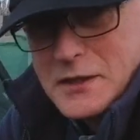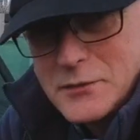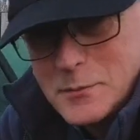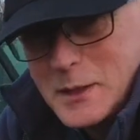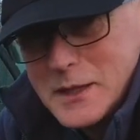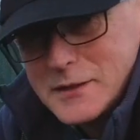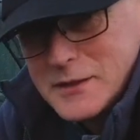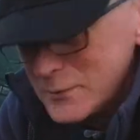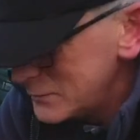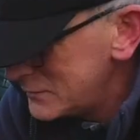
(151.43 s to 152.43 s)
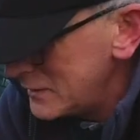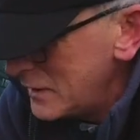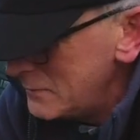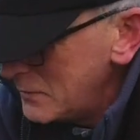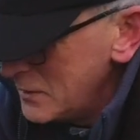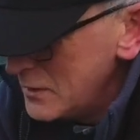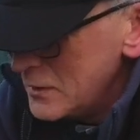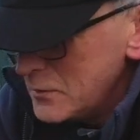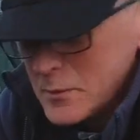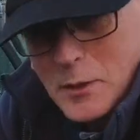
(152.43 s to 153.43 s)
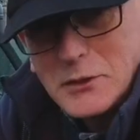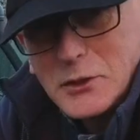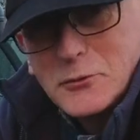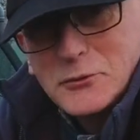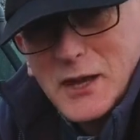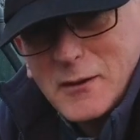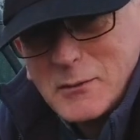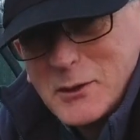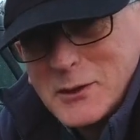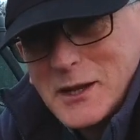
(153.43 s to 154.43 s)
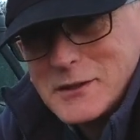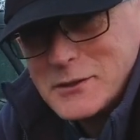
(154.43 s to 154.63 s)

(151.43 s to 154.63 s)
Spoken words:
thing for me this year was that one of my children helped cook lunch